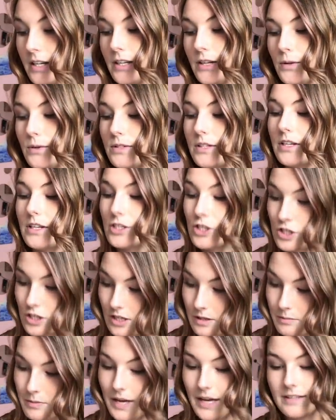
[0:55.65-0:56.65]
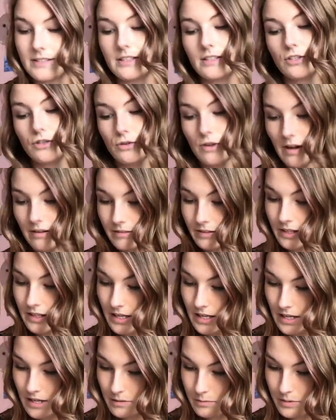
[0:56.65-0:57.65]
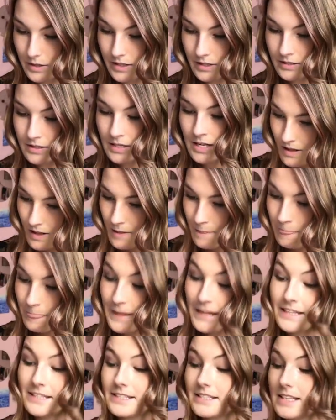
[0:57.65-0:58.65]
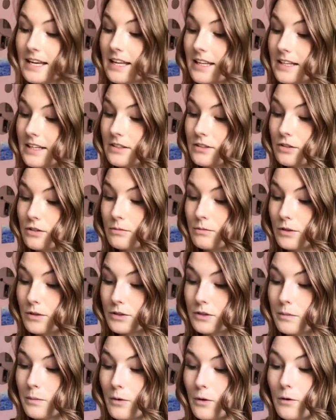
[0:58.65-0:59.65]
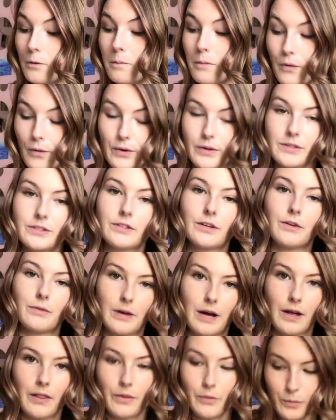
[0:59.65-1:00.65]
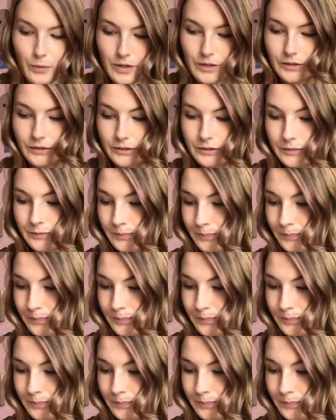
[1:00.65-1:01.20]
using a ship as its traveling campus and sailing to multiple ports around the world,